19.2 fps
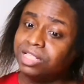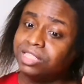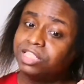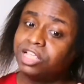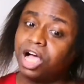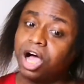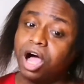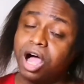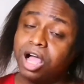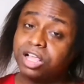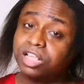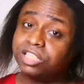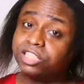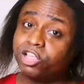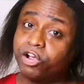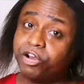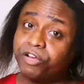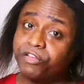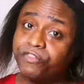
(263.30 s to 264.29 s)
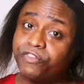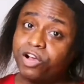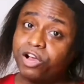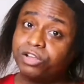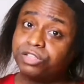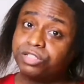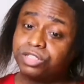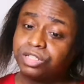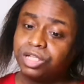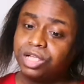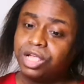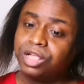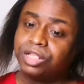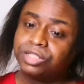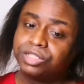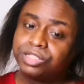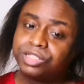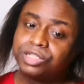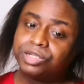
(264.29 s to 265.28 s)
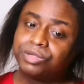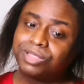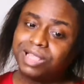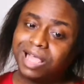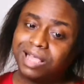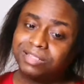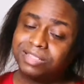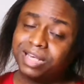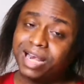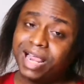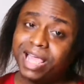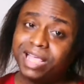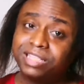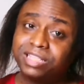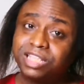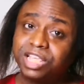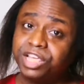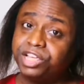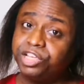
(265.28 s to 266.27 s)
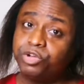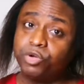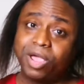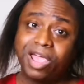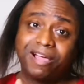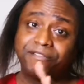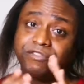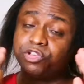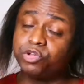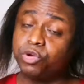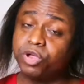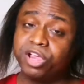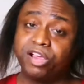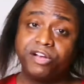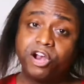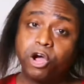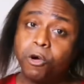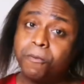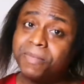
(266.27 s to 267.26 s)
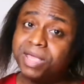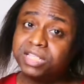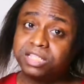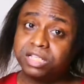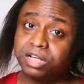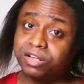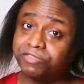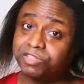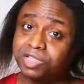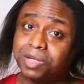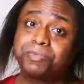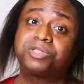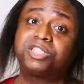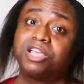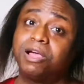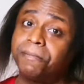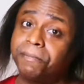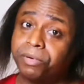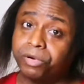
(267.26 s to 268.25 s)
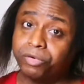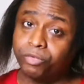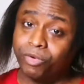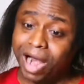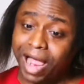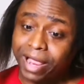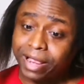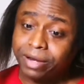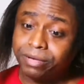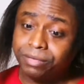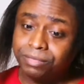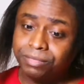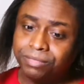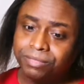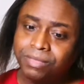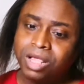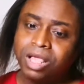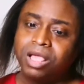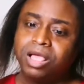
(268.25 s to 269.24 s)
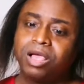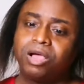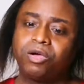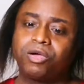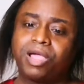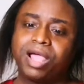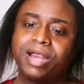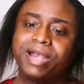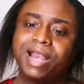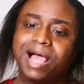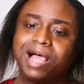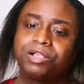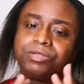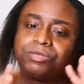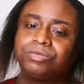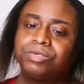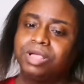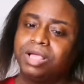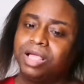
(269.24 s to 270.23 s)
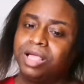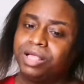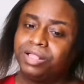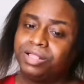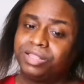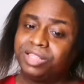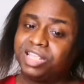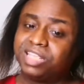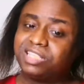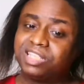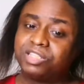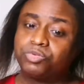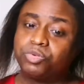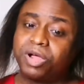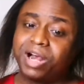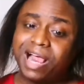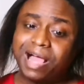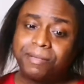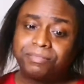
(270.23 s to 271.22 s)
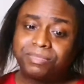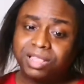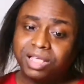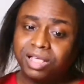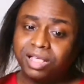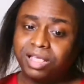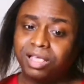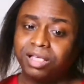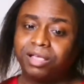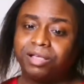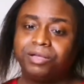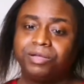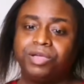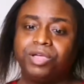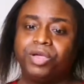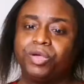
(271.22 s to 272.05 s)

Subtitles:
to August 31st, 2019. You hear no mention of September, right? Okay, now this is what I'm thinking.